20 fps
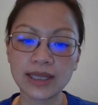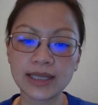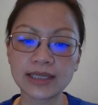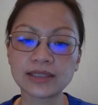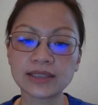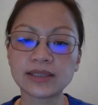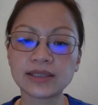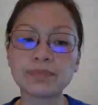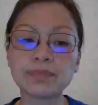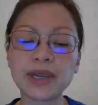
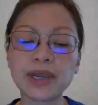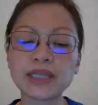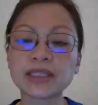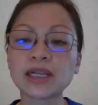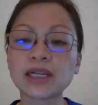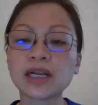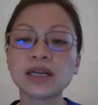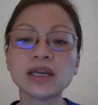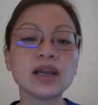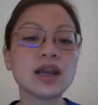is that
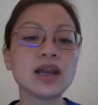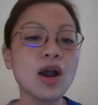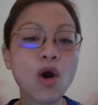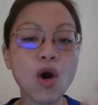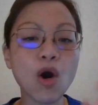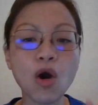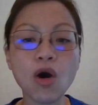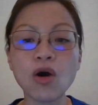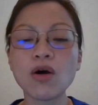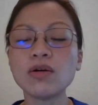basically
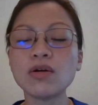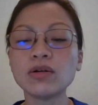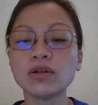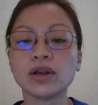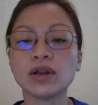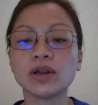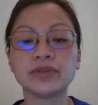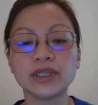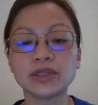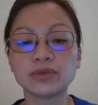all
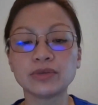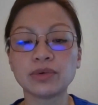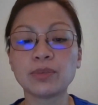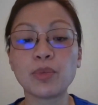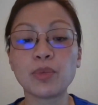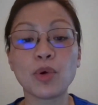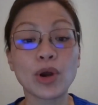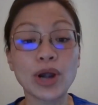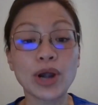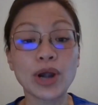of this
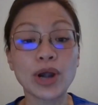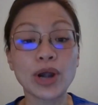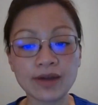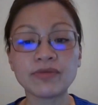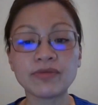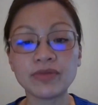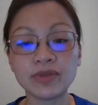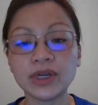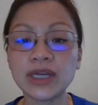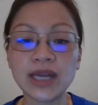report
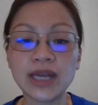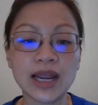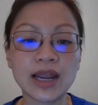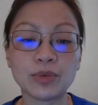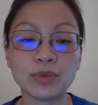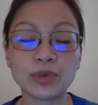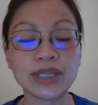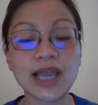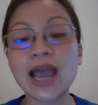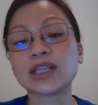every
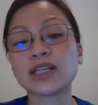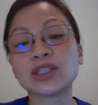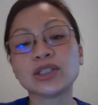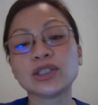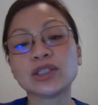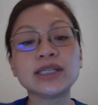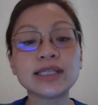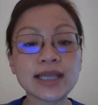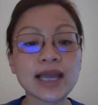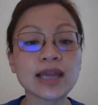day was
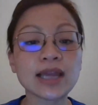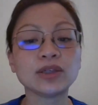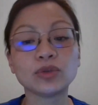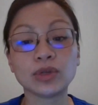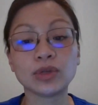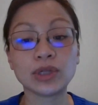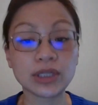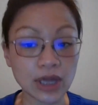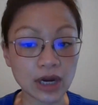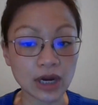actually sent
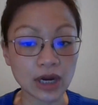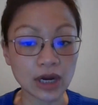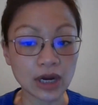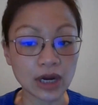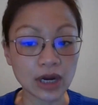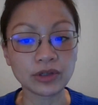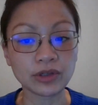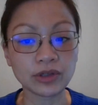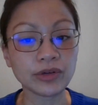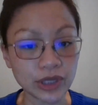to the
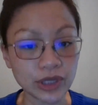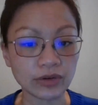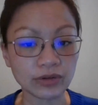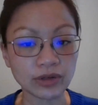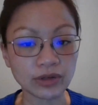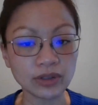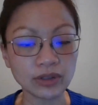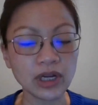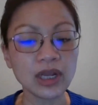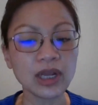Secretary
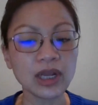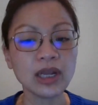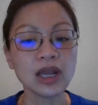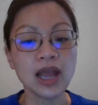General